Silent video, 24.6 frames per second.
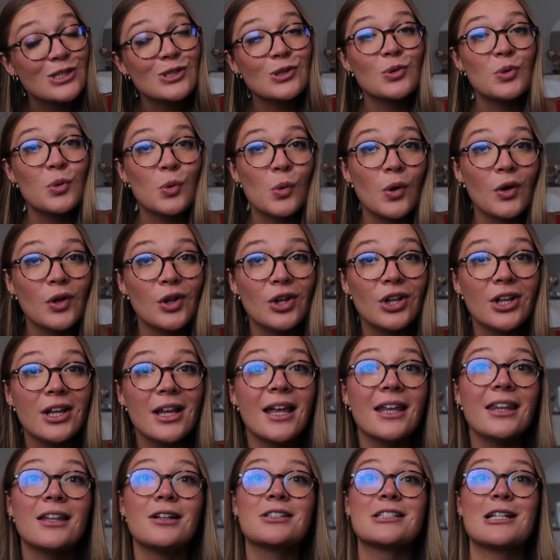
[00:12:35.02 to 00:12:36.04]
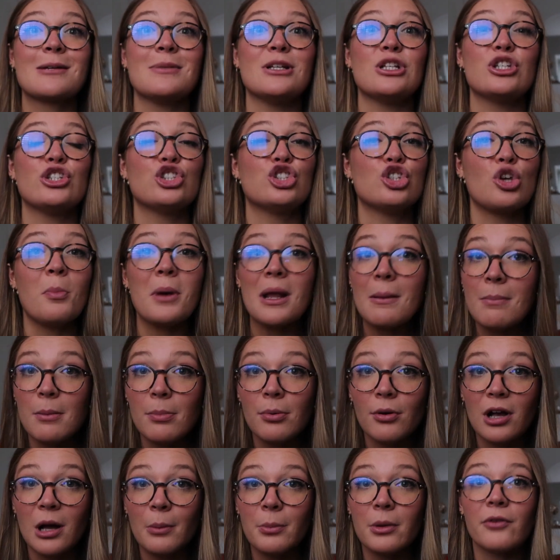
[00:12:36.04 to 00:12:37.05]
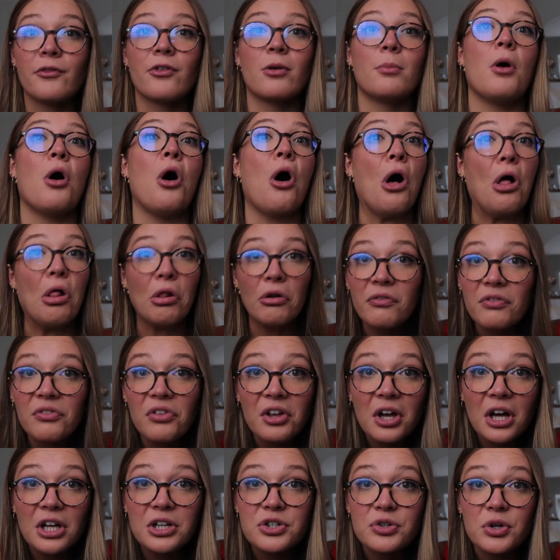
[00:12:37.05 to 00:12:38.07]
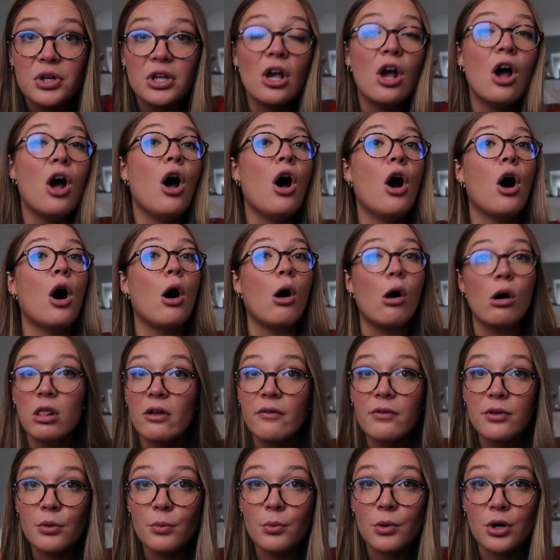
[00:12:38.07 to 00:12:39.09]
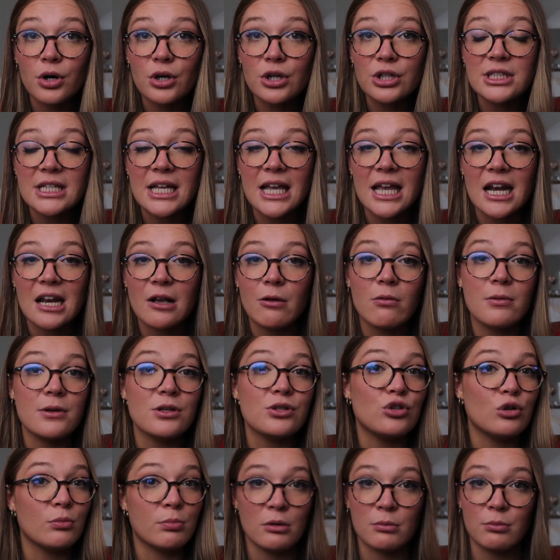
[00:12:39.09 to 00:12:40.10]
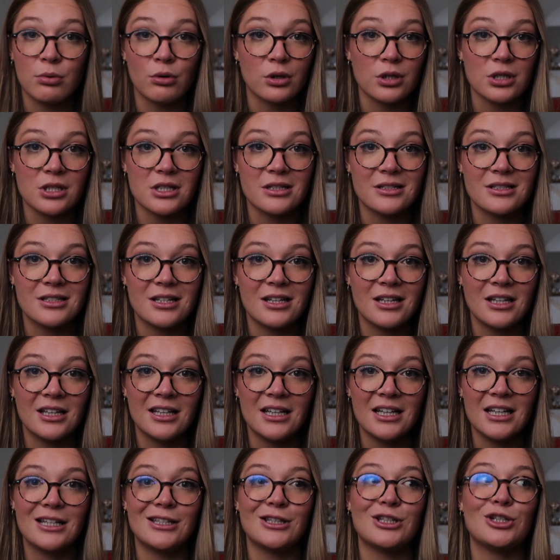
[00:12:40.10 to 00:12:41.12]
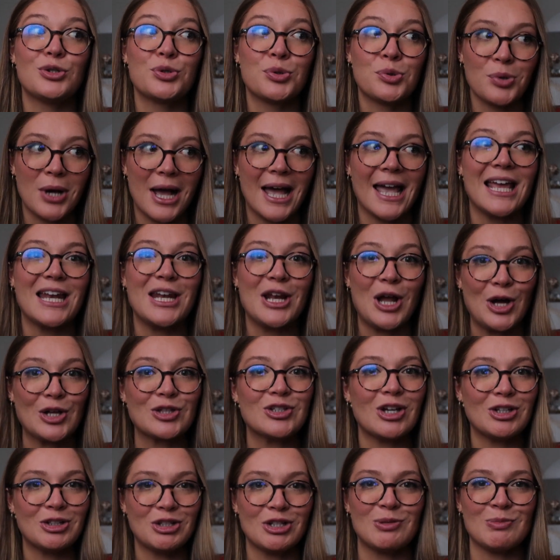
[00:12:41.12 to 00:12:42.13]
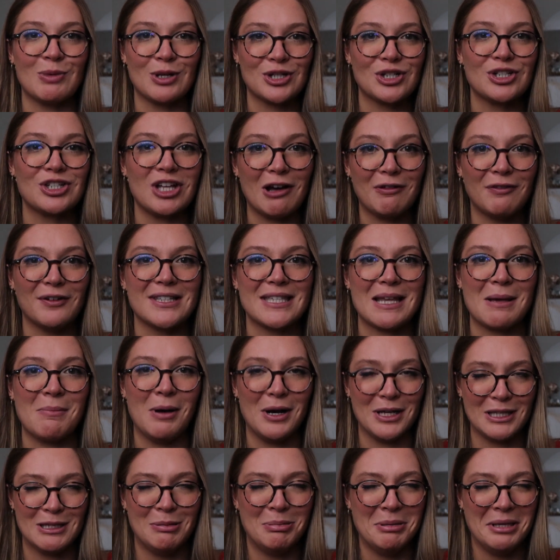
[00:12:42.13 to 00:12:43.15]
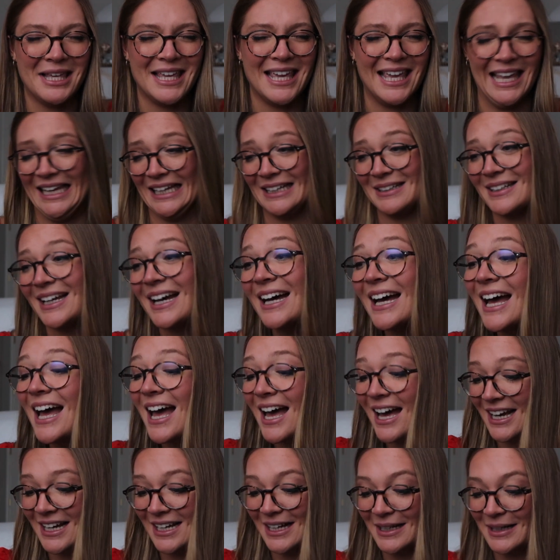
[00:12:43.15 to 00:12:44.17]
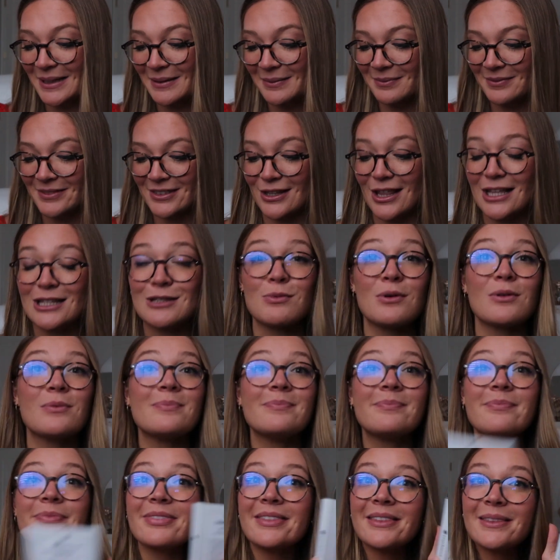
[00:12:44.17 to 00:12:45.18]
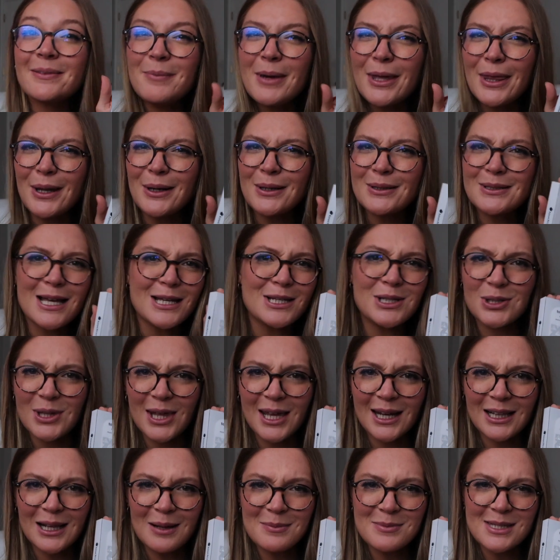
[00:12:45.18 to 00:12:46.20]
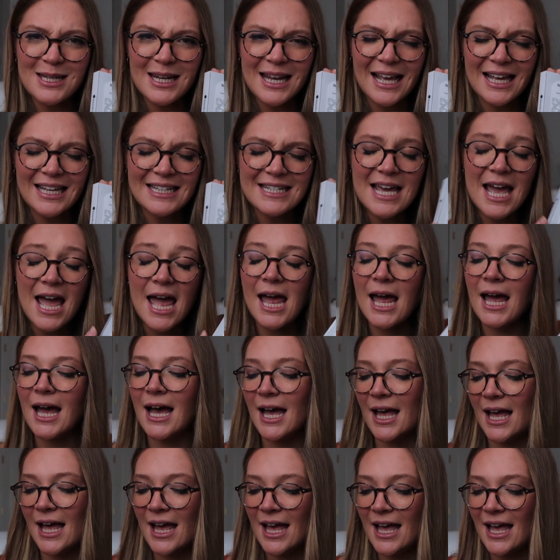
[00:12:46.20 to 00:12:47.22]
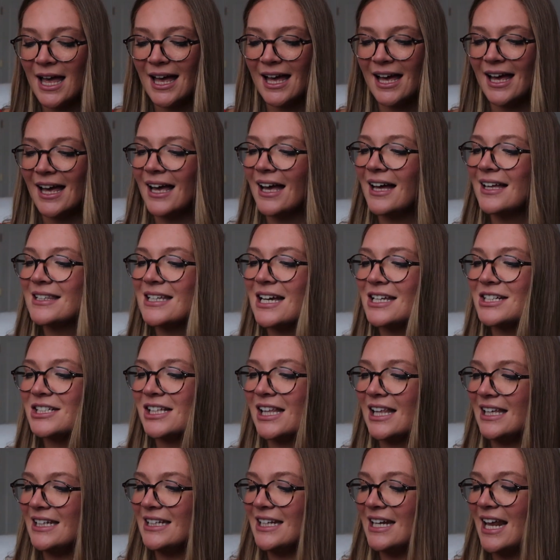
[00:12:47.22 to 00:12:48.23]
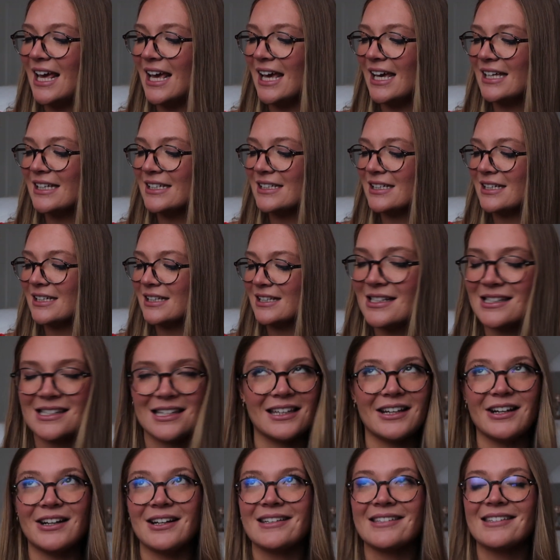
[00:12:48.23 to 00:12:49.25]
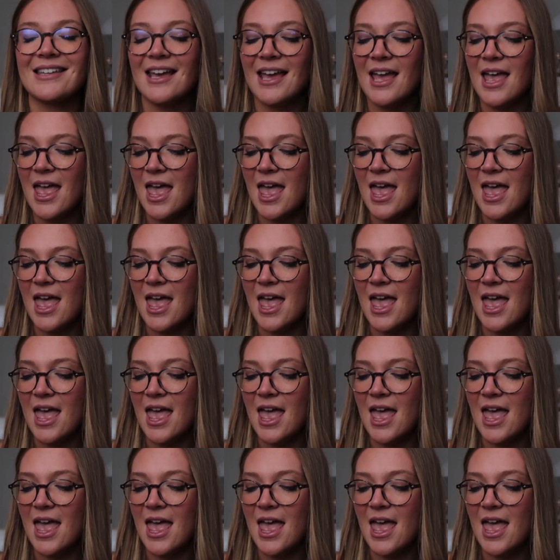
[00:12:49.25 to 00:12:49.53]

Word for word: school, there's gonna be so many people coming from all over the country, all over the world, and it will be super important to try and not touch as much stuff as I possibly can. So that's where my little Touchland comes in hand. Haha, Touchland in hand, oh, that's hilarious.